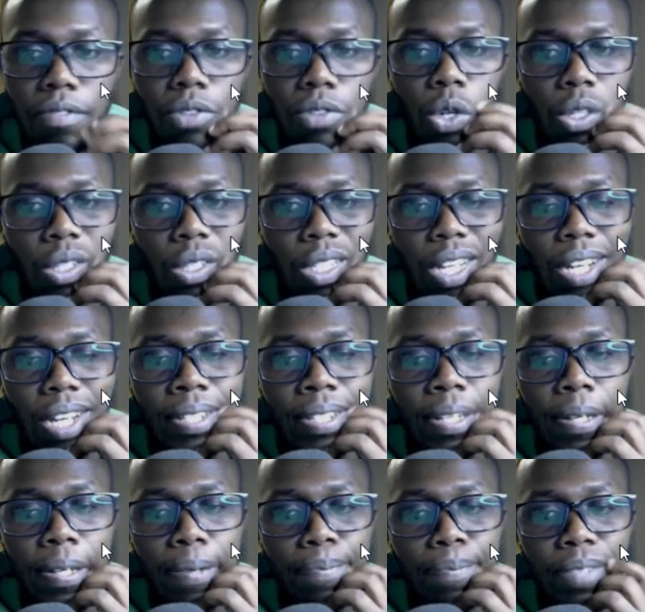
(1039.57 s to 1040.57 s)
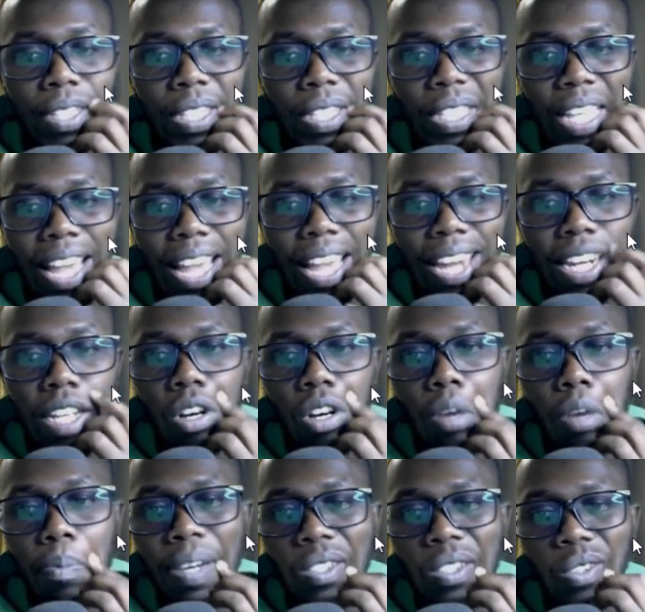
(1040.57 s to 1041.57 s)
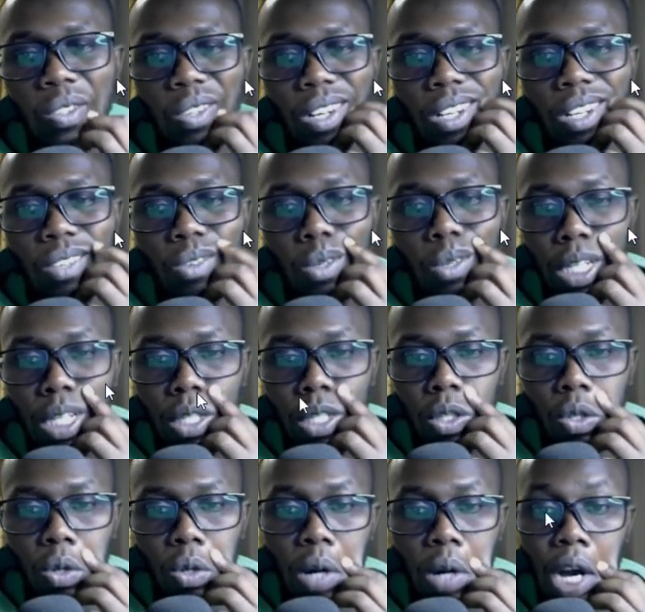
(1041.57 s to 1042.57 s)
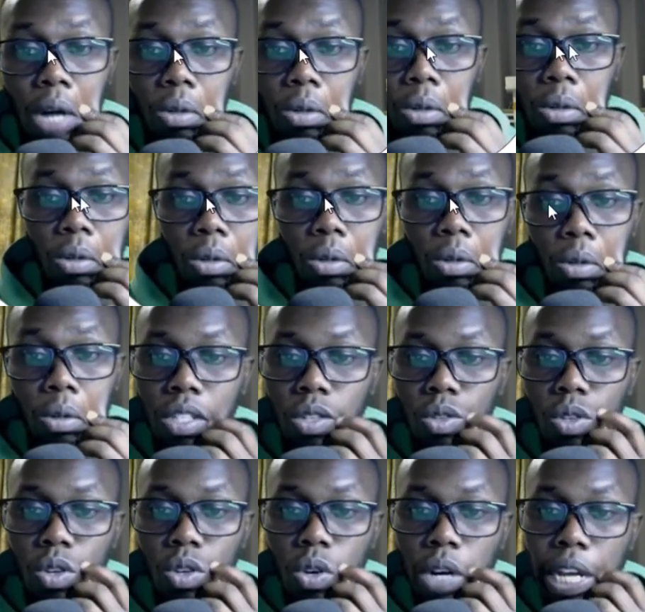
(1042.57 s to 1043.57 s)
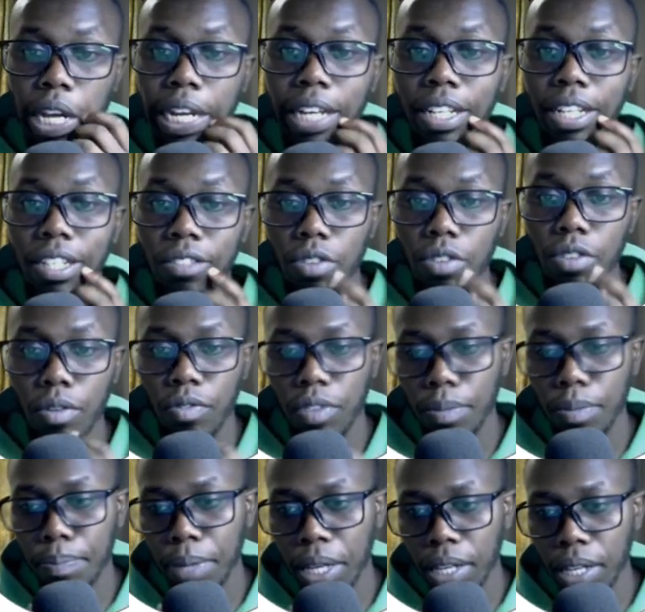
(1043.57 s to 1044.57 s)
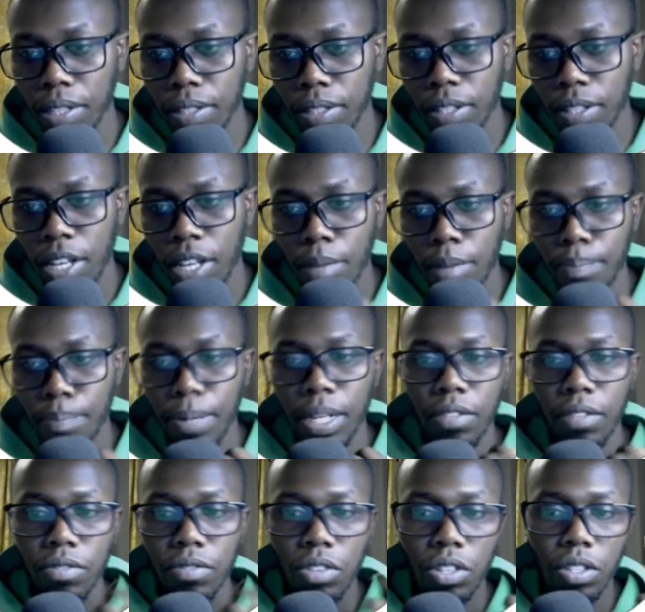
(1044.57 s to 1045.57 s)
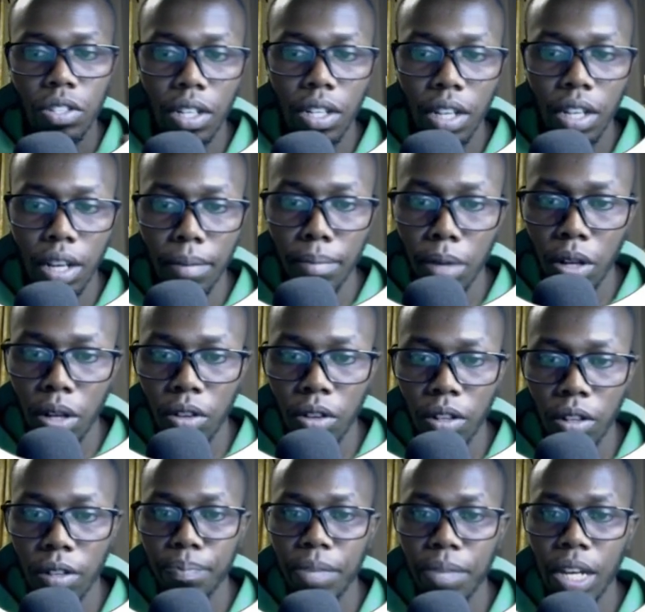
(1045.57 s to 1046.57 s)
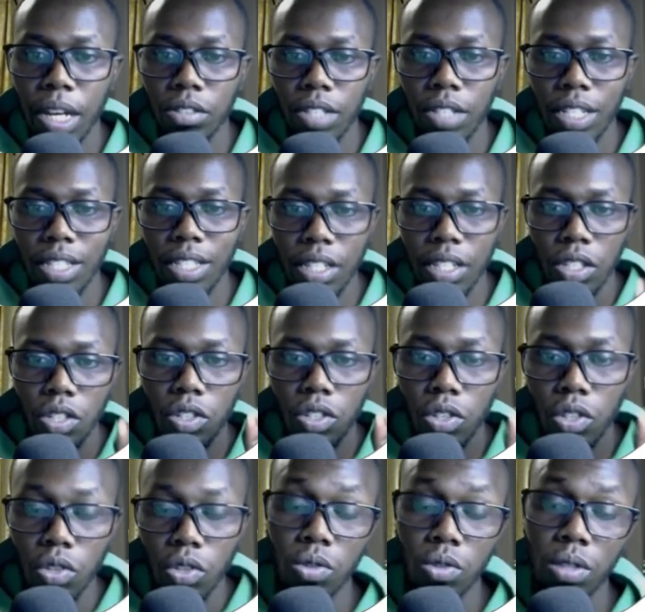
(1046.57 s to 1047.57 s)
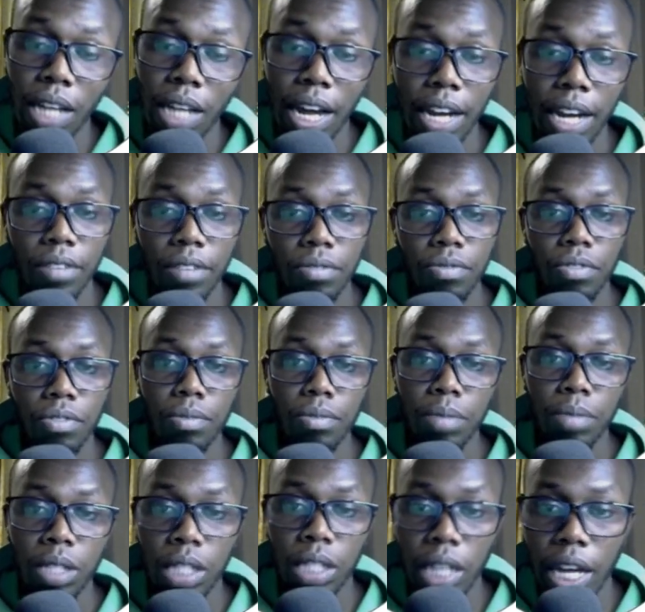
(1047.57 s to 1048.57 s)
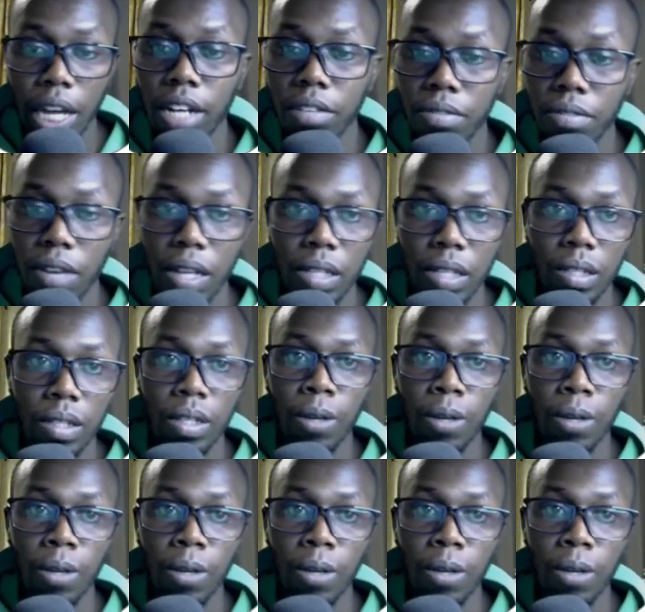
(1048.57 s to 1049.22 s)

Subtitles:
are starting, say, an e-commerce or an online store, I would suggest you go directly for VPS. But if you're starting a blog, I would suggest you start from shared first.